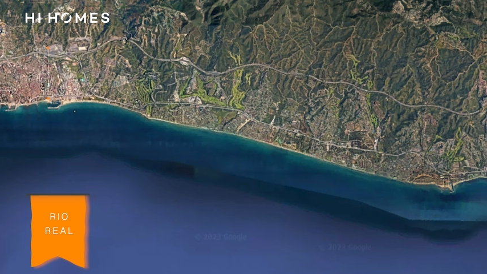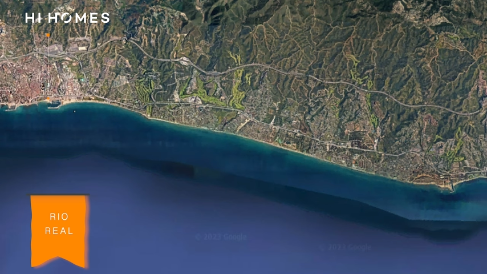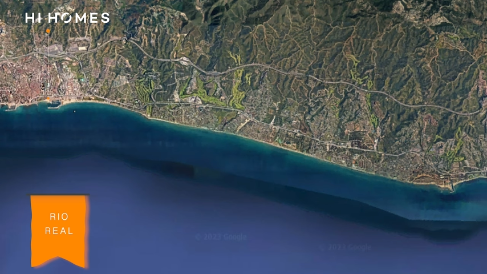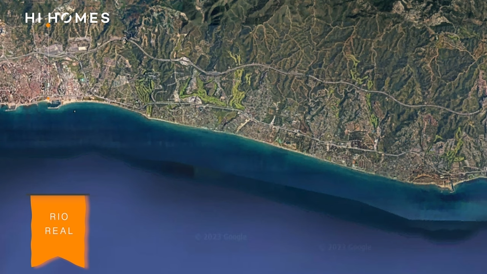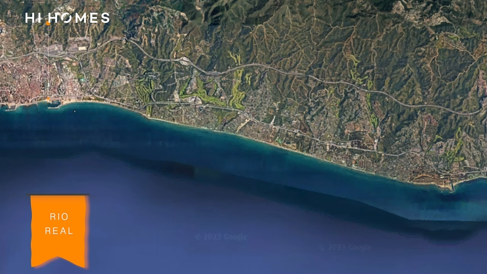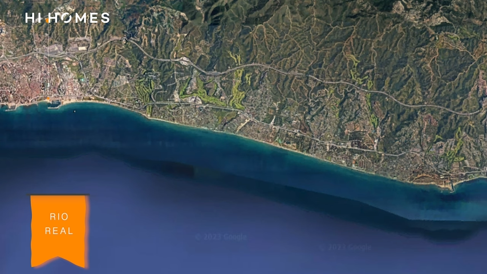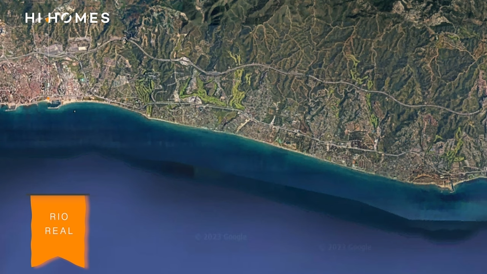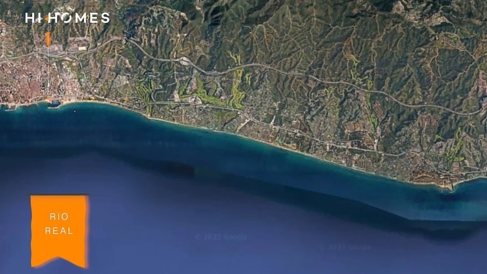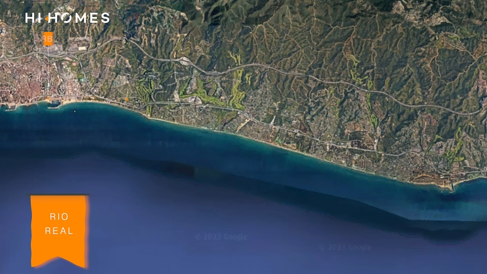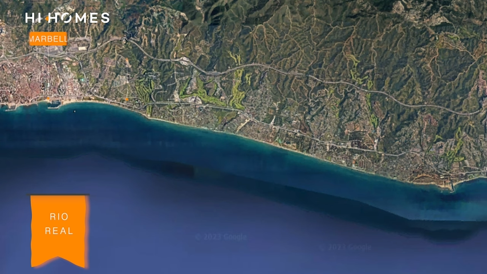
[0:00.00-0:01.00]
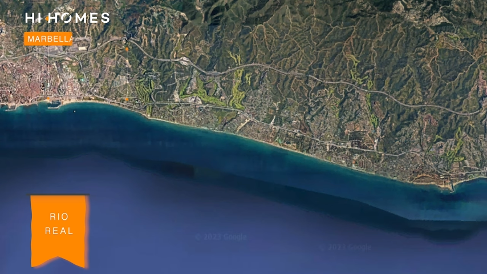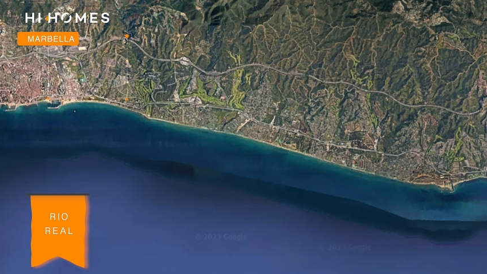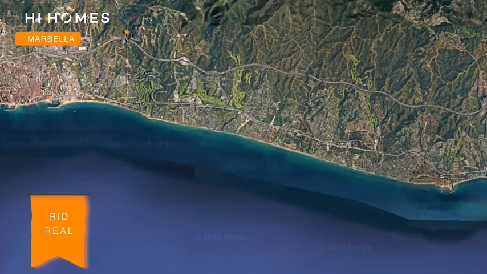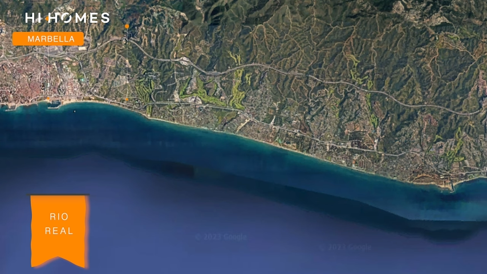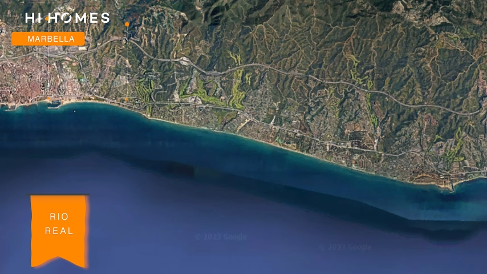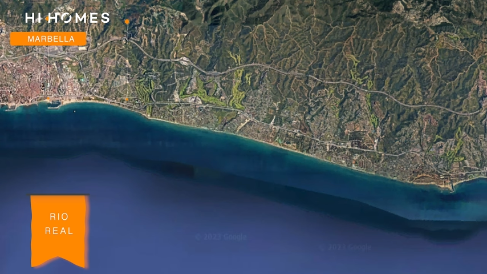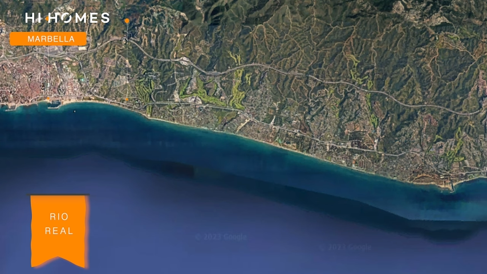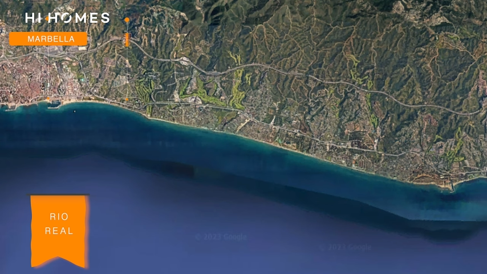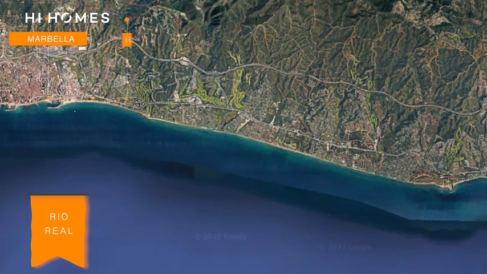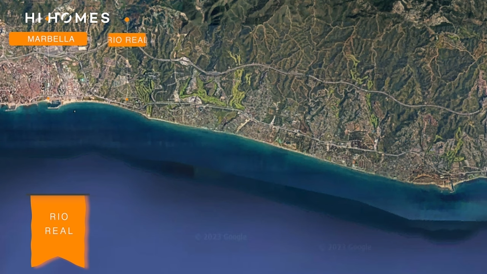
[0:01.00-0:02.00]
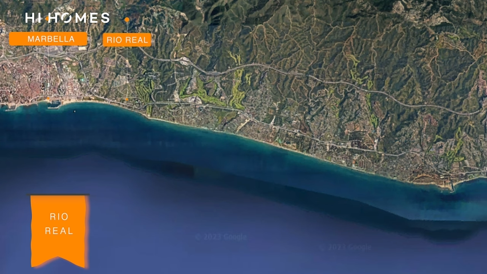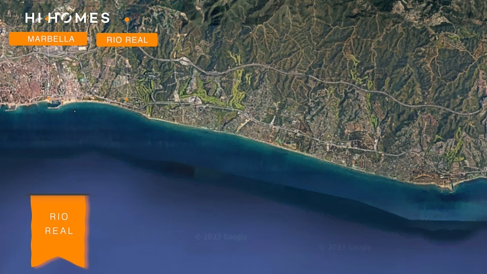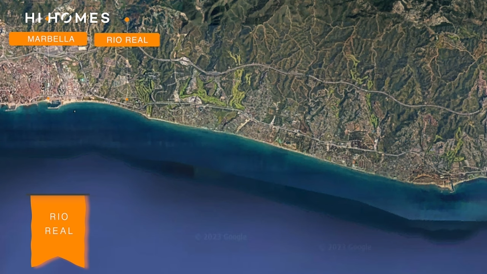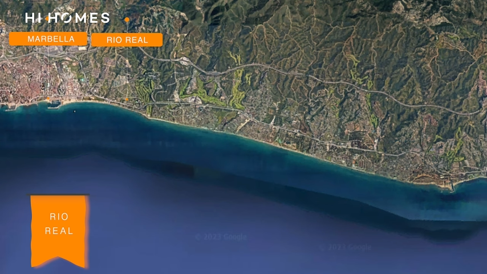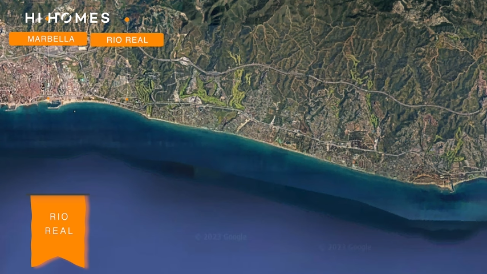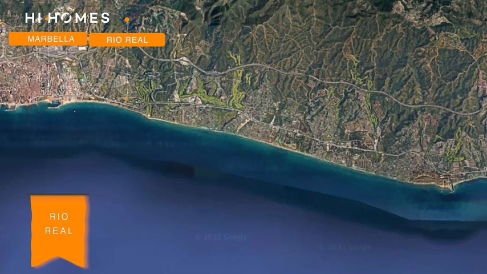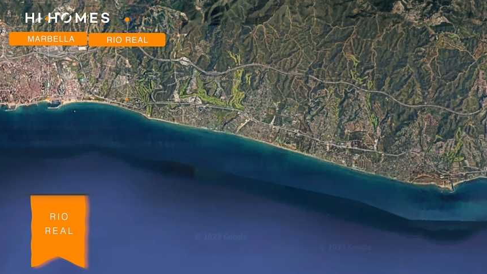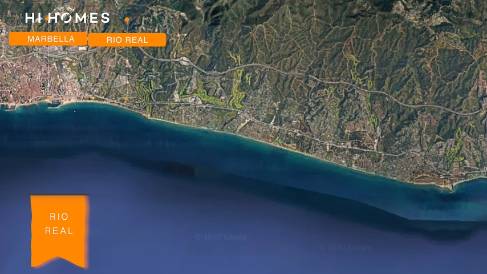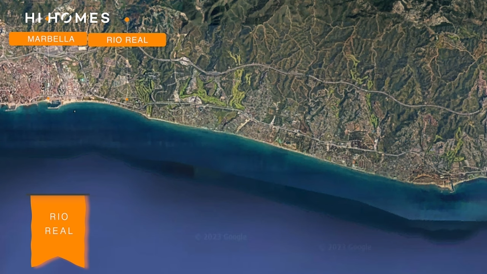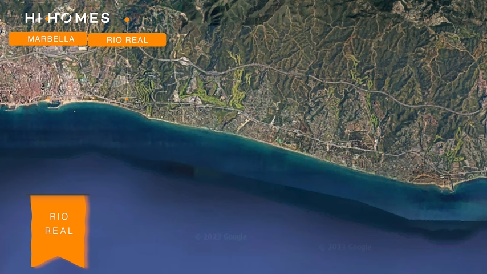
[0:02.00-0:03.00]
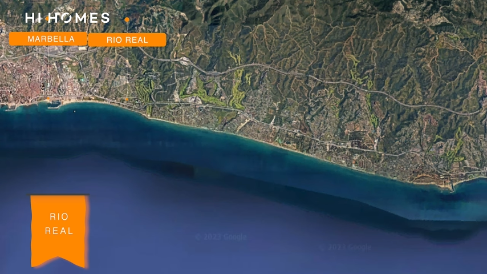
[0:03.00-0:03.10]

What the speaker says: No face is visible, so there are no lips to read.